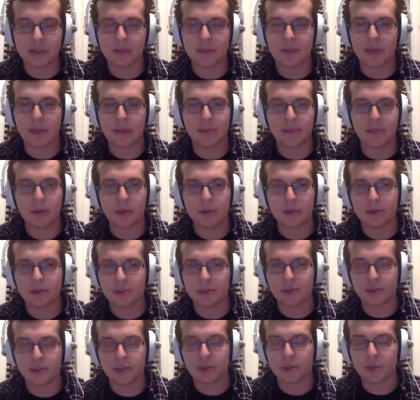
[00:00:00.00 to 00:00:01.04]
make
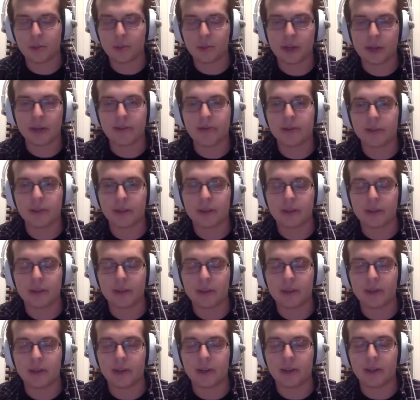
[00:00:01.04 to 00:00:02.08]
posters or whatever.
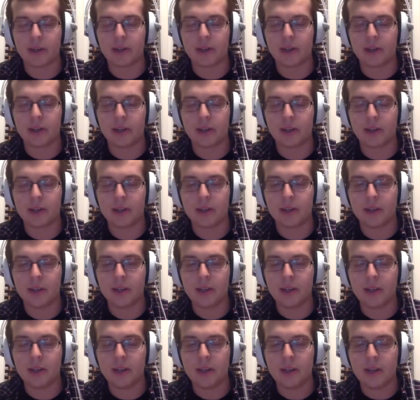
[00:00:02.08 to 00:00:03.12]

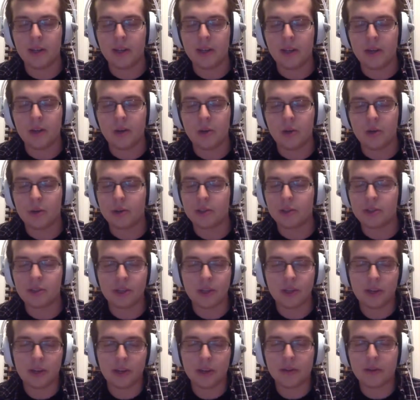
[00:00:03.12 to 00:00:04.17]
Or just, me
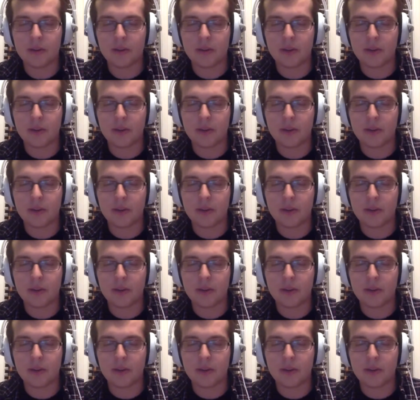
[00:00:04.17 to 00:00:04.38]
and